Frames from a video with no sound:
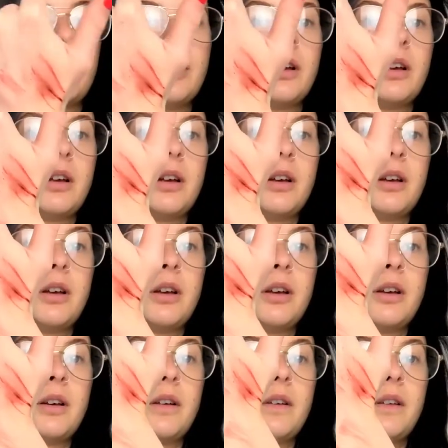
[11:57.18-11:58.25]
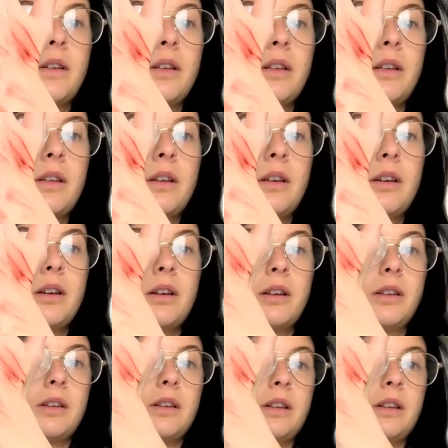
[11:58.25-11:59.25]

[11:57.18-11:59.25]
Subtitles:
(no one is talking)